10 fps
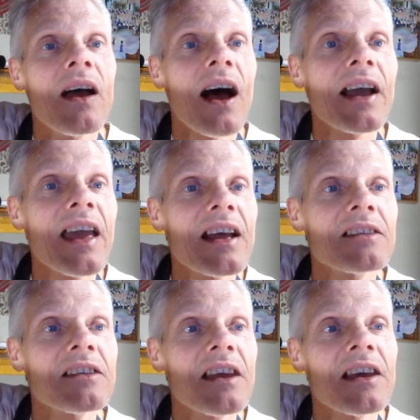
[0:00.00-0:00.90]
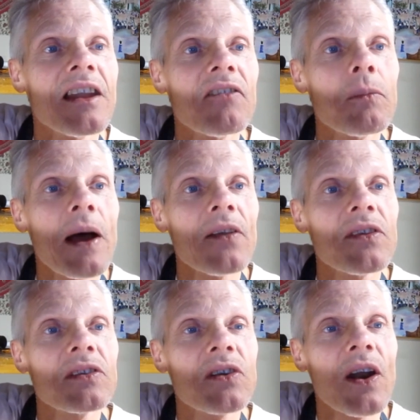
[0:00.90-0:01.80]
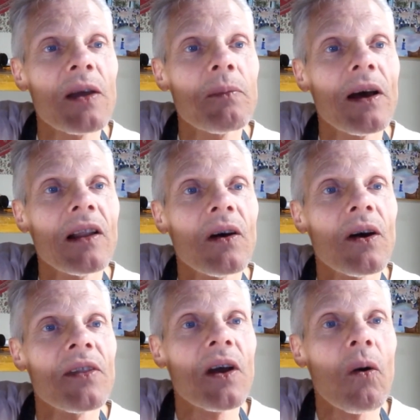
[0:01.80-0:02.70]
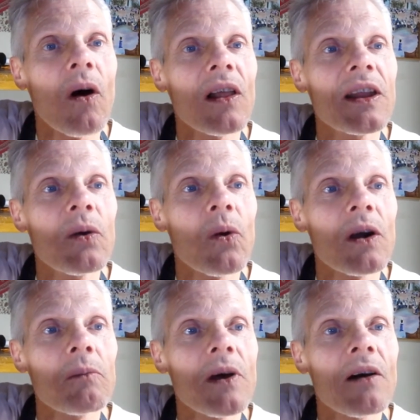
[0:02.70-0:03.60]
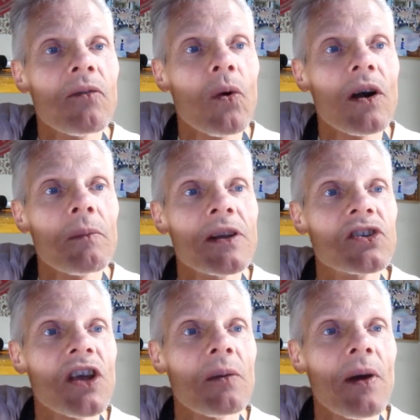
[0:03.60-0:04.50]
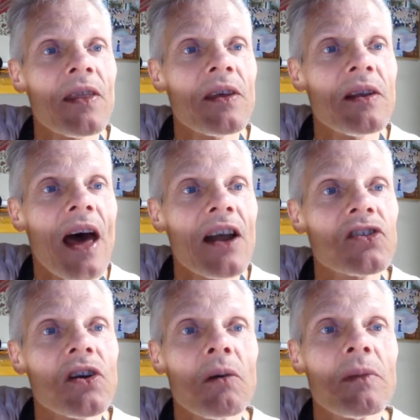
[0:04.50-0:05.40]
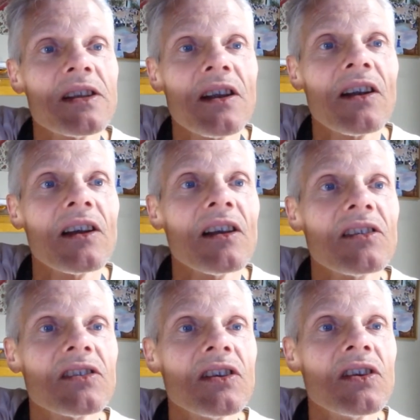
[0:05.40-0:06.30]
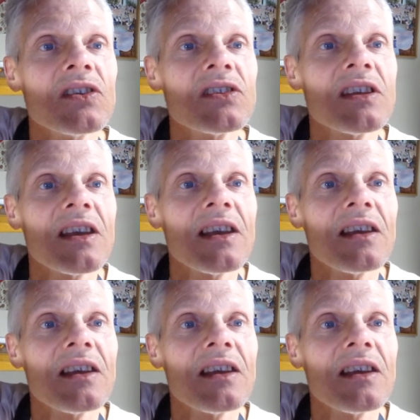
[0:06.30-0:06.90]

I can't say enough about this great pillow and the quality work of workmanship and the natural materials used.